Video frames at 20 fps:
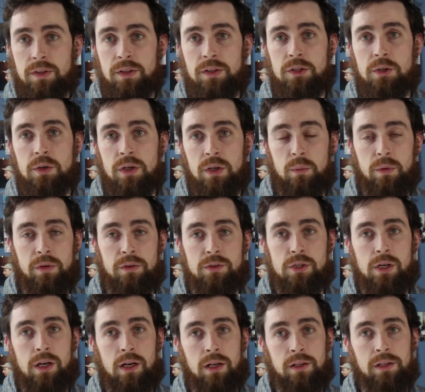you can
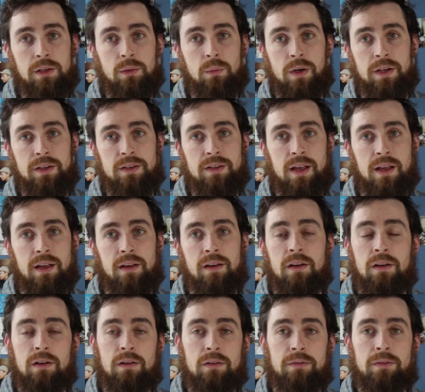withdraw in one day
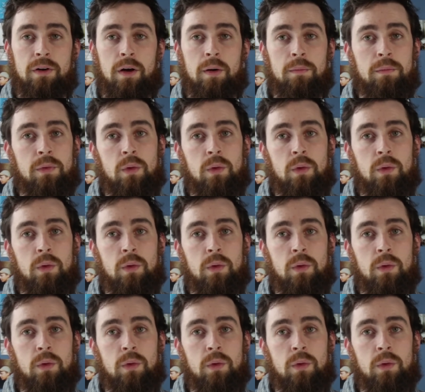from